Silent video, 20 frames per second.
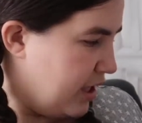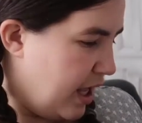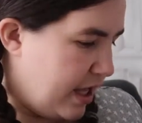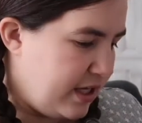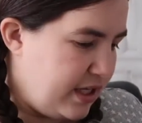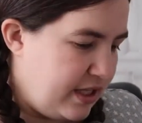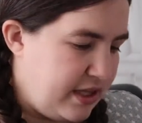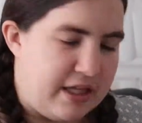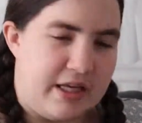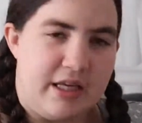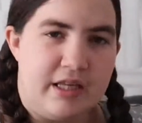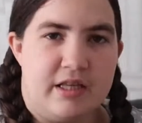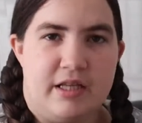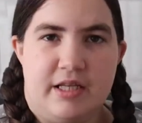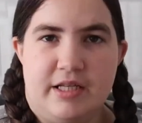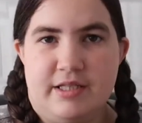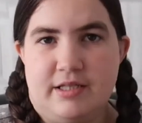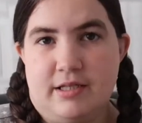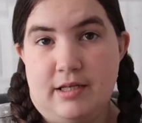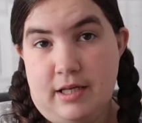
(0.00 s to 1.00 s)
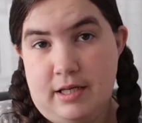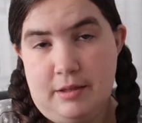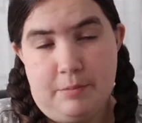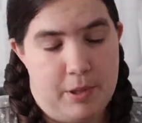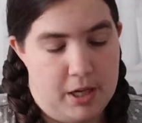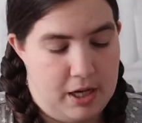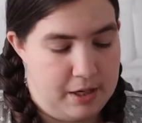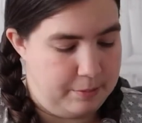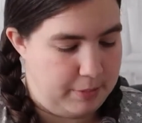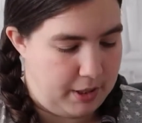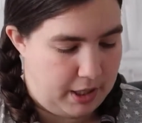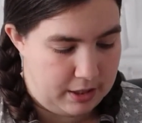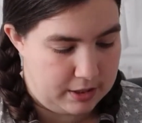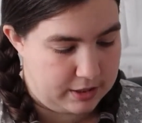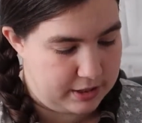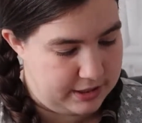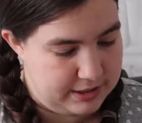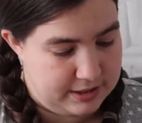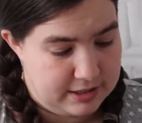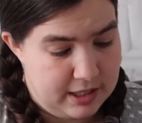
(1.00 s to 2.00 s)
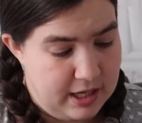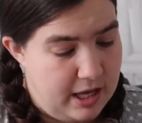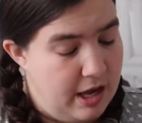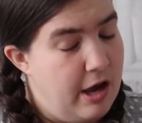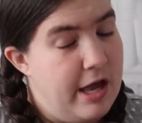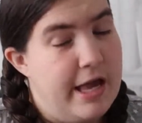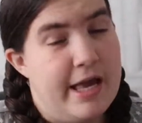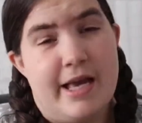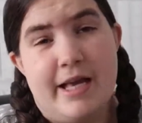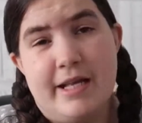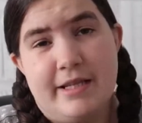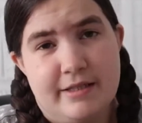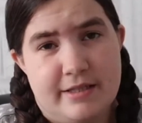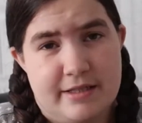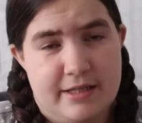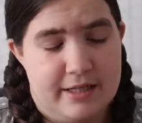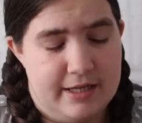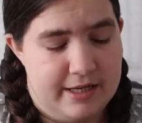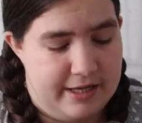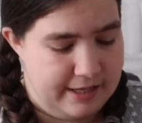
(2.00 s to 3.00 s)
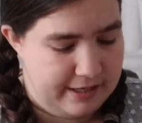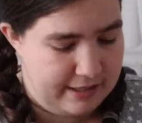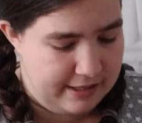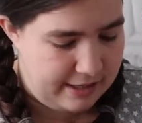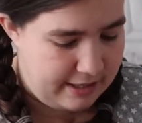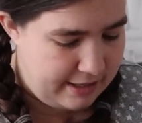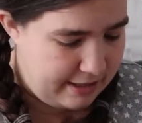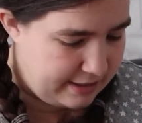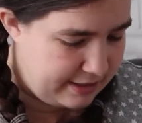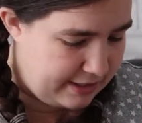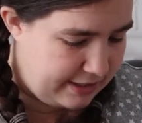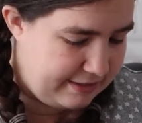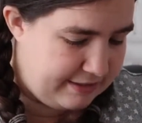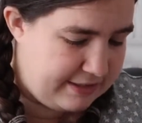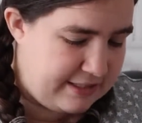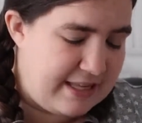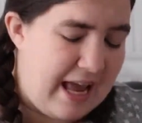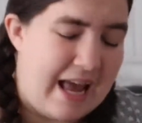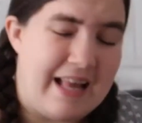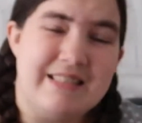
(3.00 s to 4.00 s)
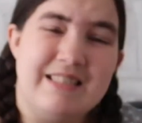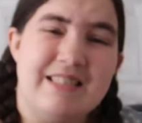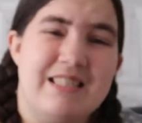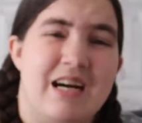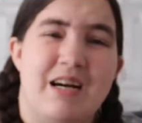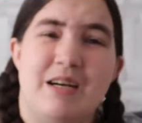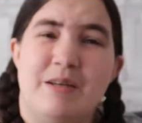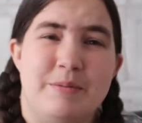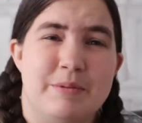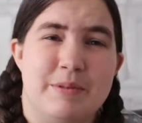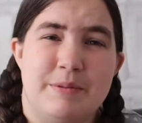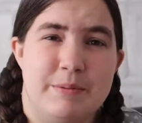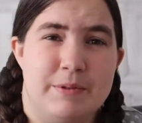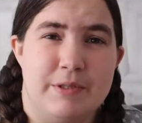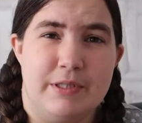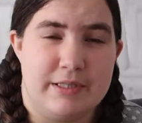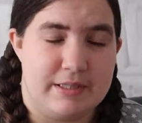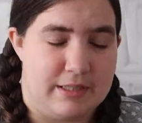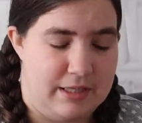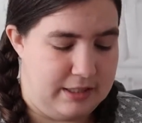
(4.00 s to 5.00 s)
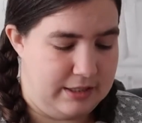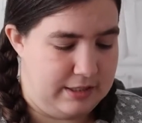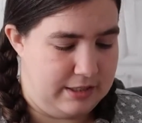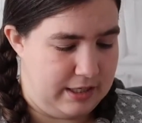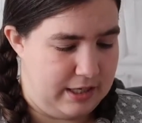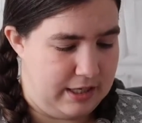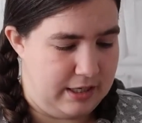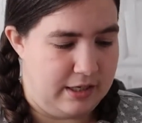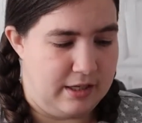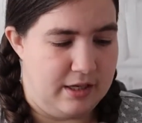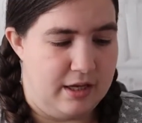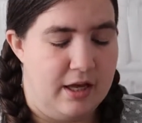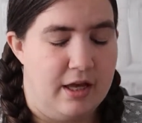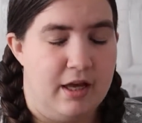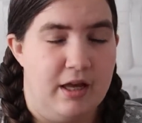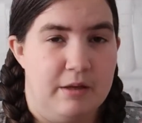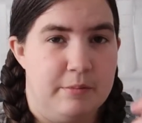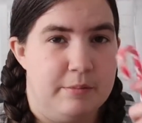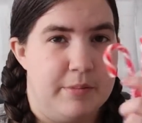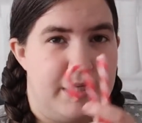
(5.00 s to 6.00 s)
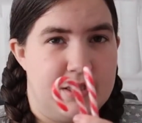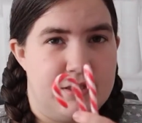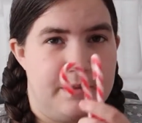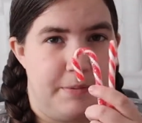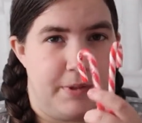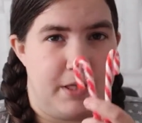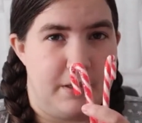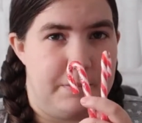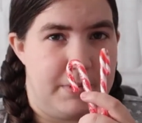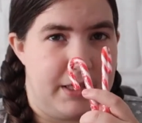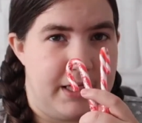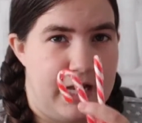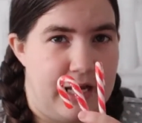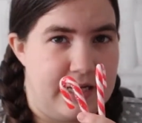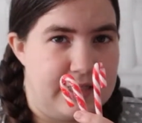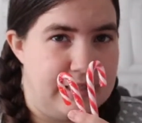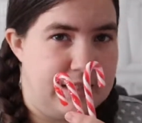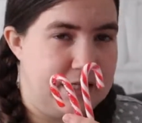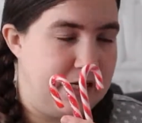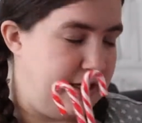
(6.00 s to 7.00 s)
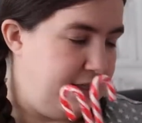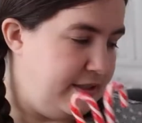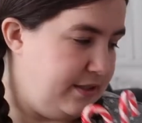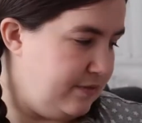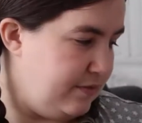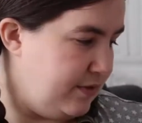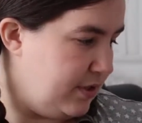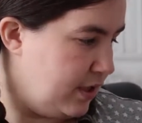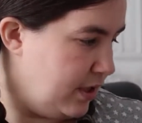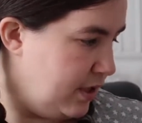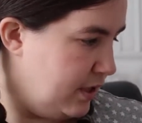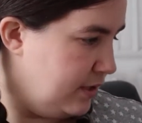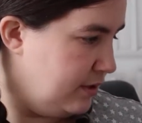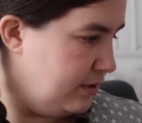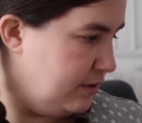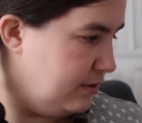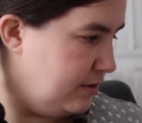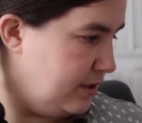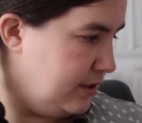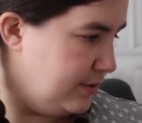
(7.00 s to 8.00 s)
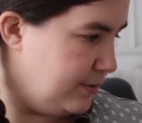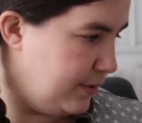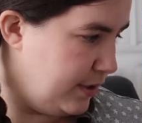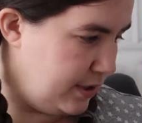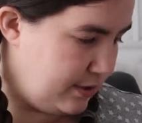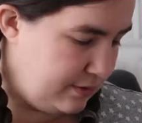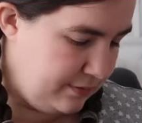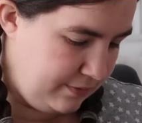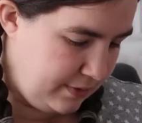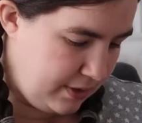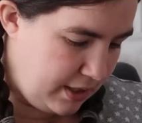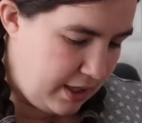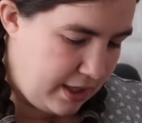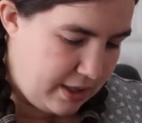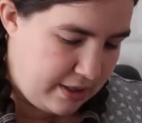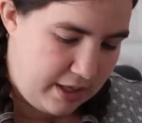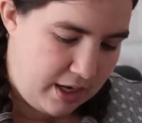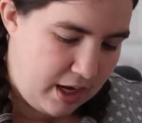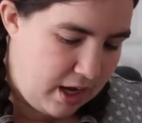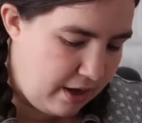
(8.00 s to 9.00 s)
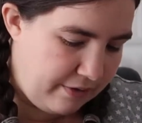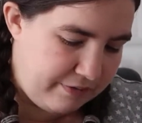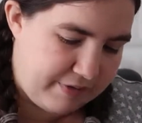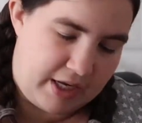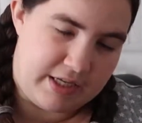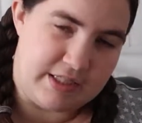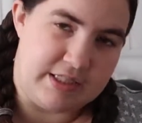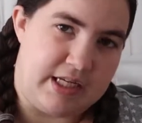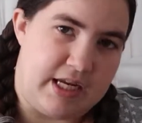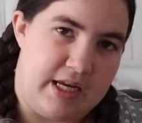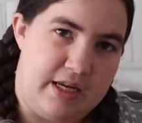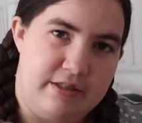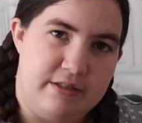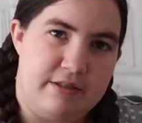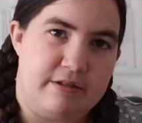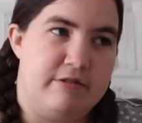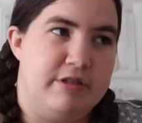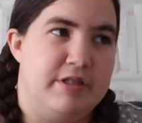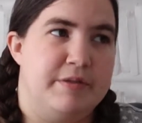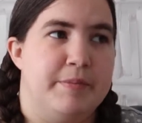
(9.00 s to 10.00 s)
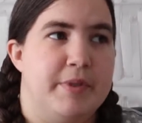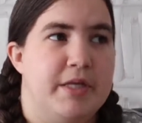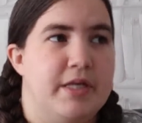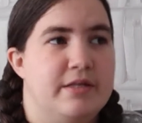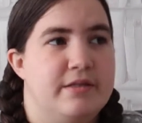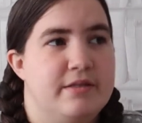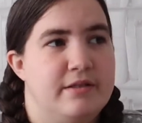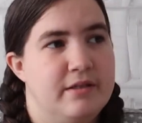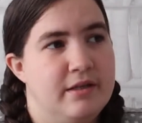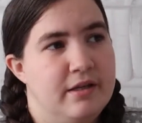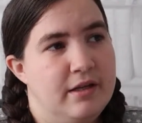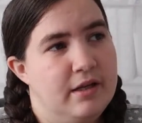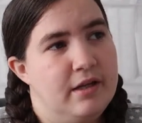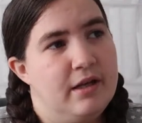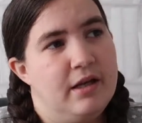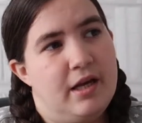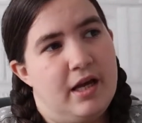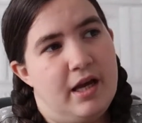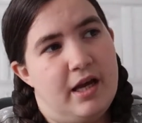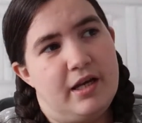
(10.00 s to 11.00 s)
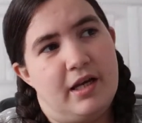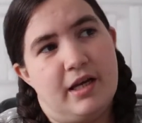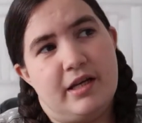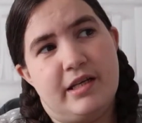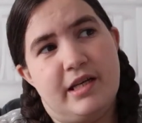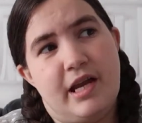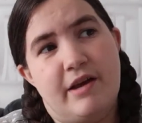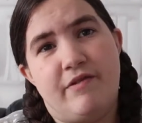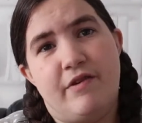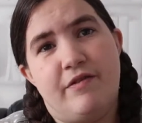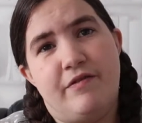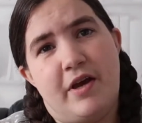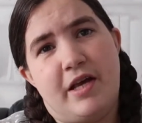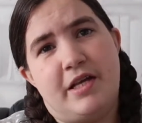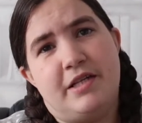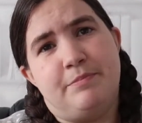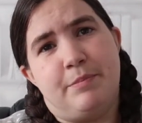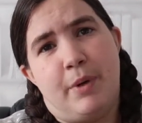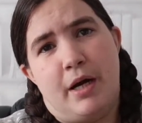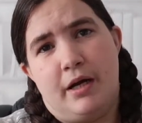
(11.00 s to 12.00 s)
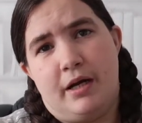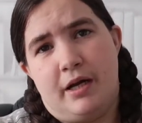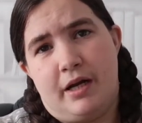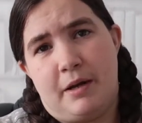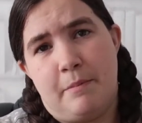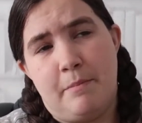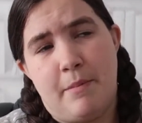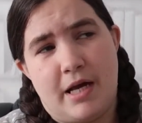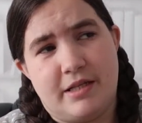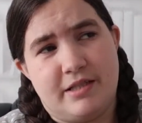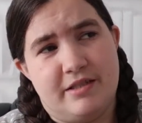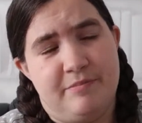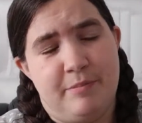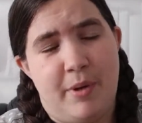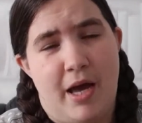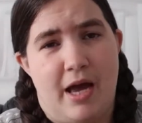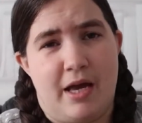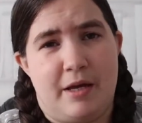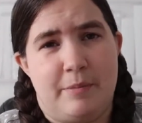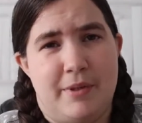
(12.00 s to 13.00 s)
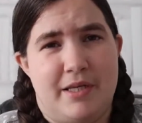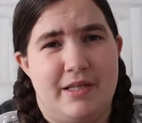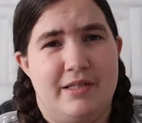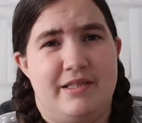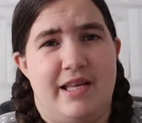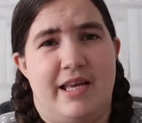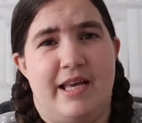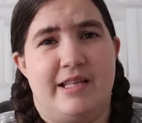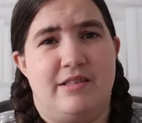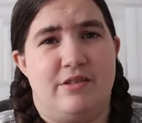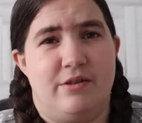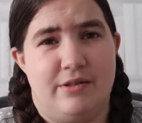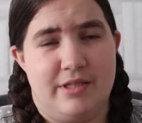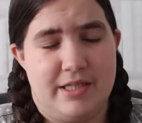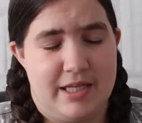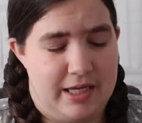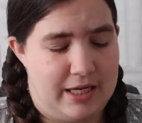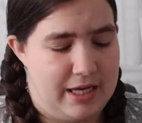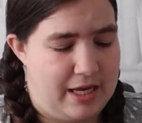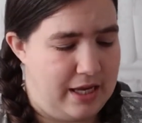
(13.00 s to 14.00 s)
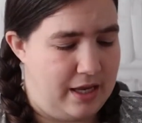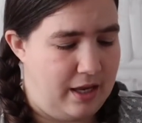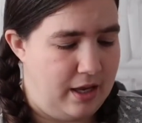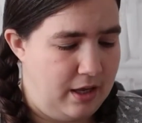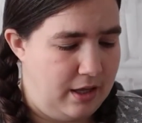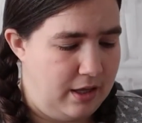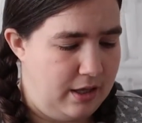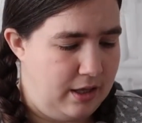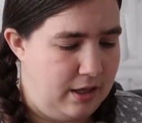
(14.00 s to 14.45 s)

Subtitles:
Anything that is in a blind bag is instantly like 10 times more exciting. Picked up a couple of candy canes for the girls as well. They love candy canes at Christmas, and I can never face buying like a massive pack because they get so sticky,